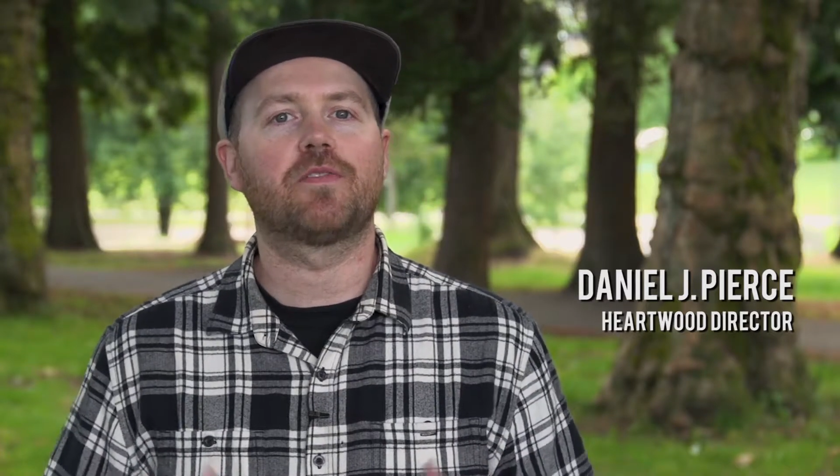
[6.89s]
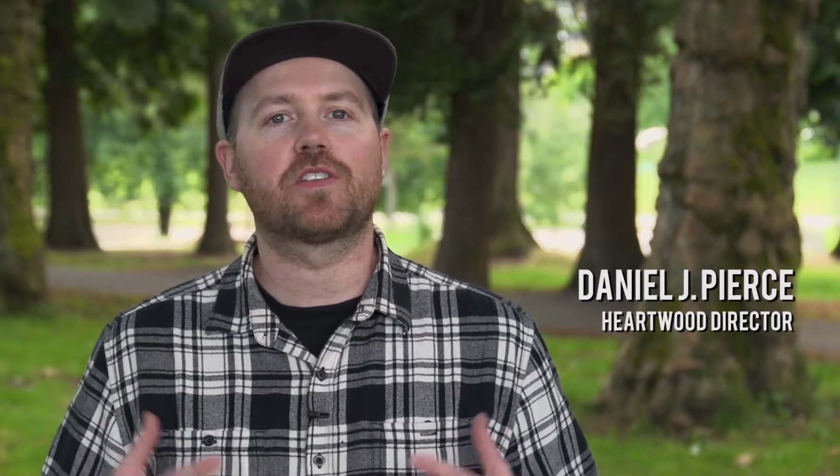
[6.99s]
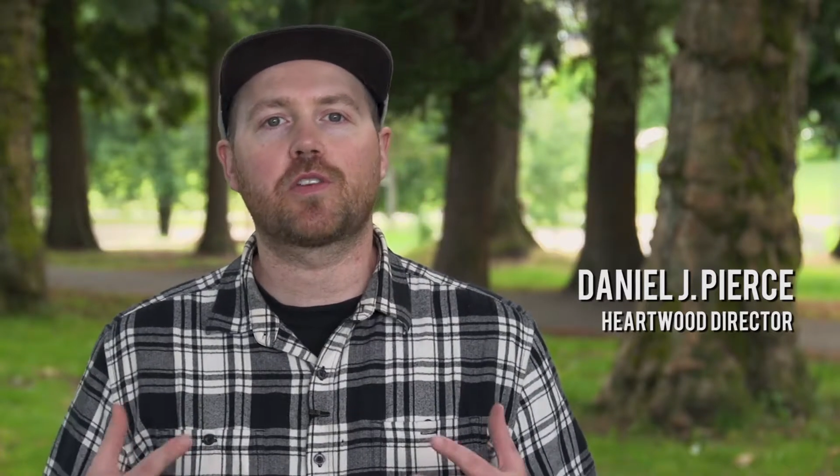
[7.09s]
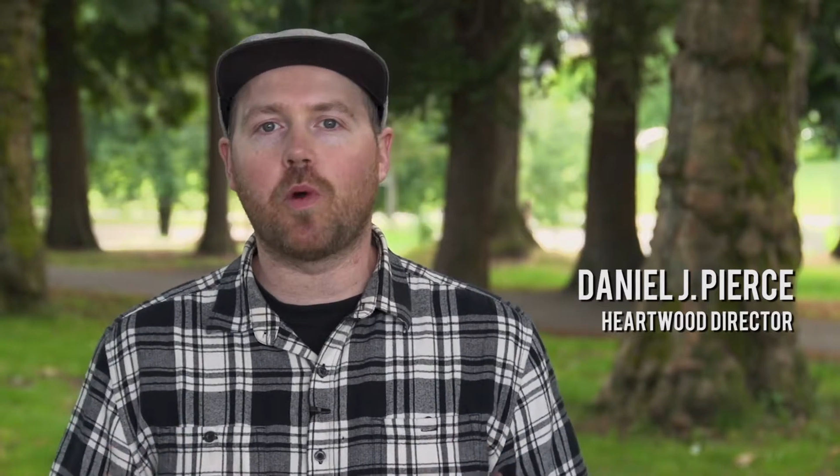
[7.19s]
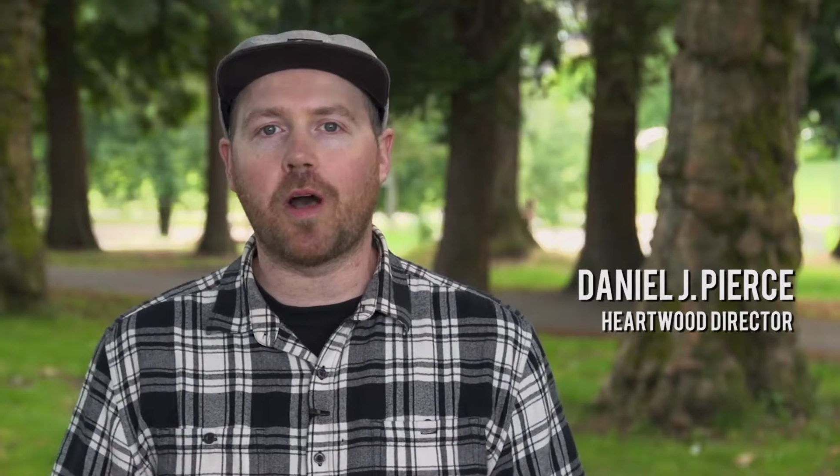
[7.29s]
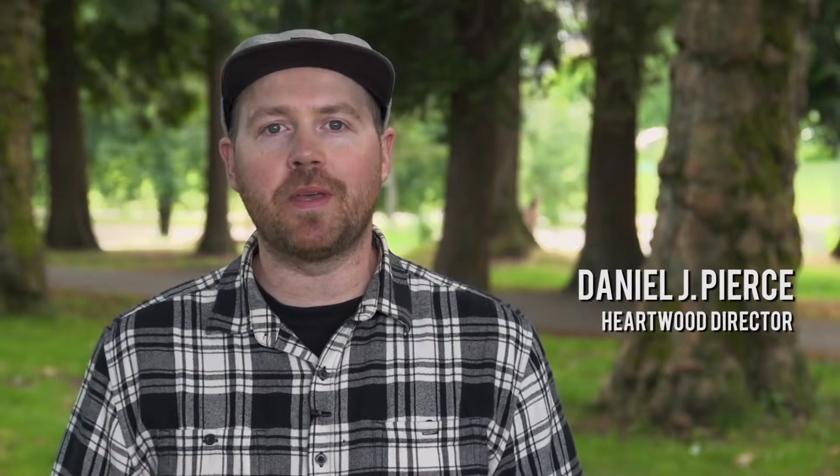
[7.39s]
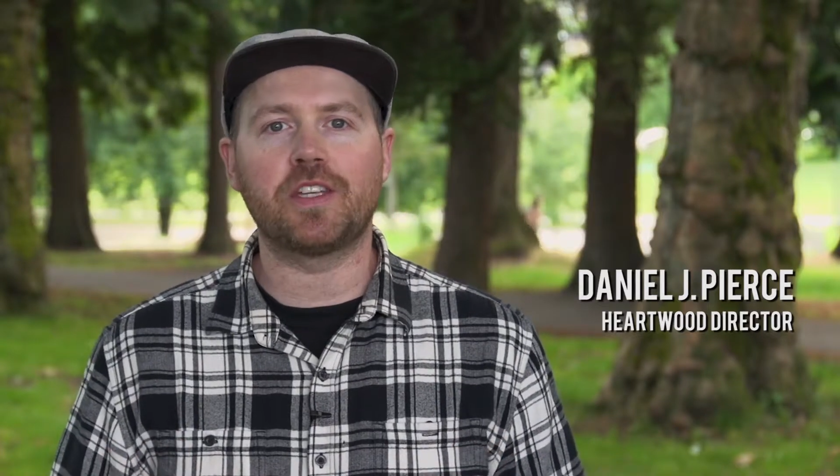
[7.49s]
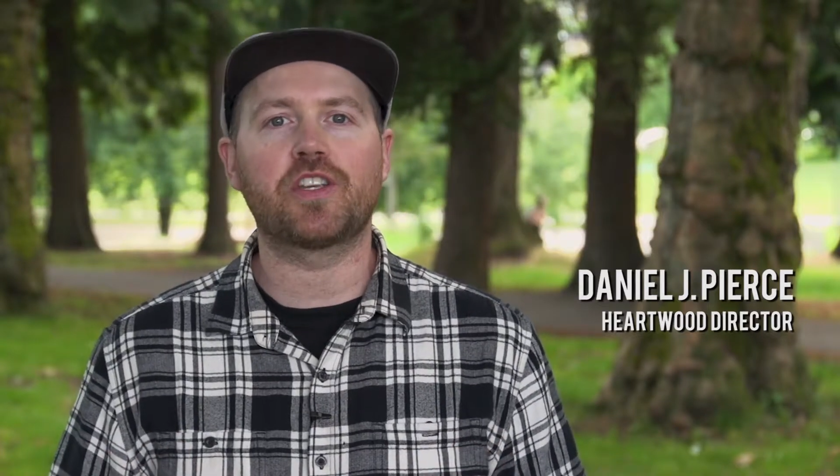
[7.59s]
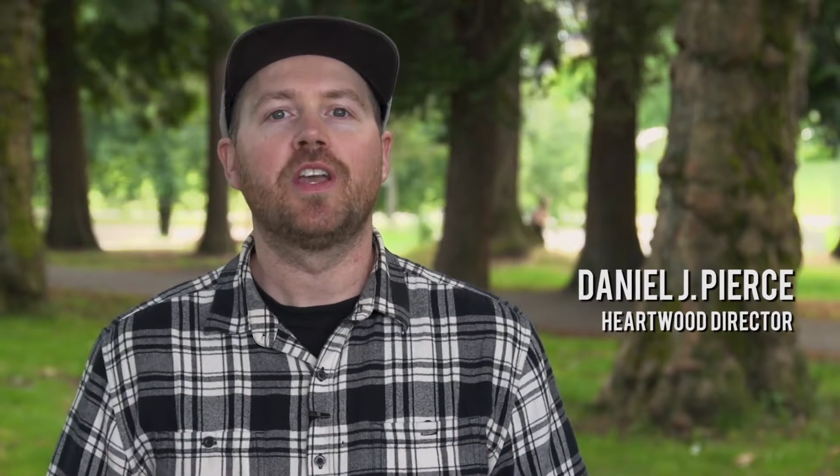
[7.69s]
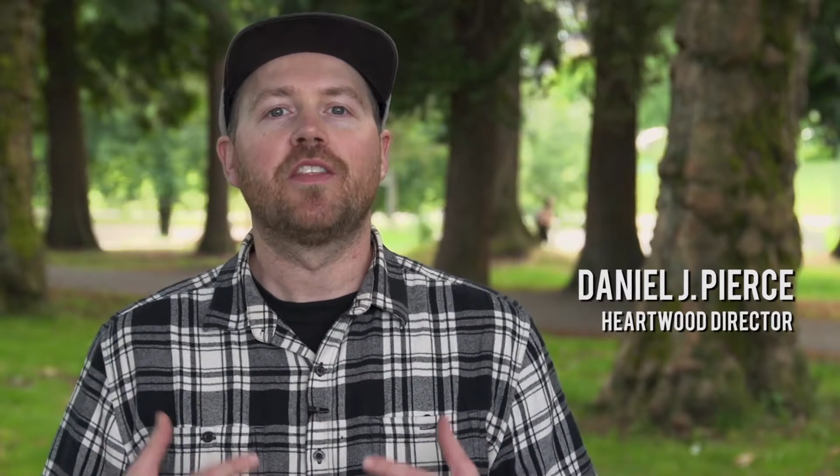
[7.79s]
of the
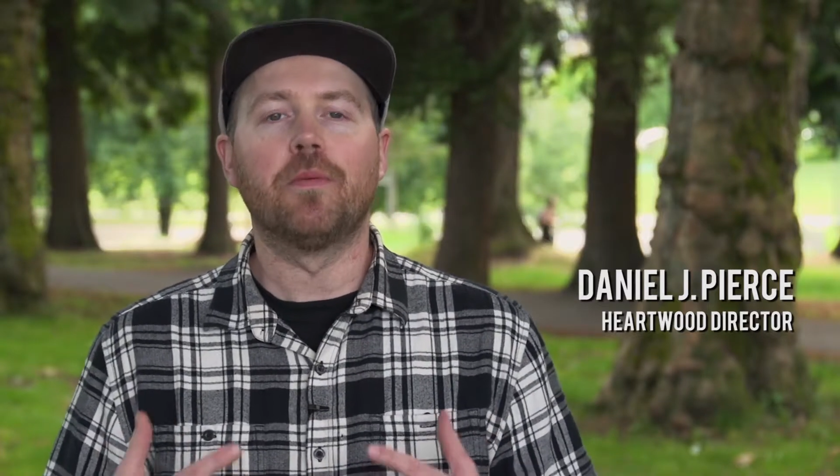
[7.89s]
Squamish,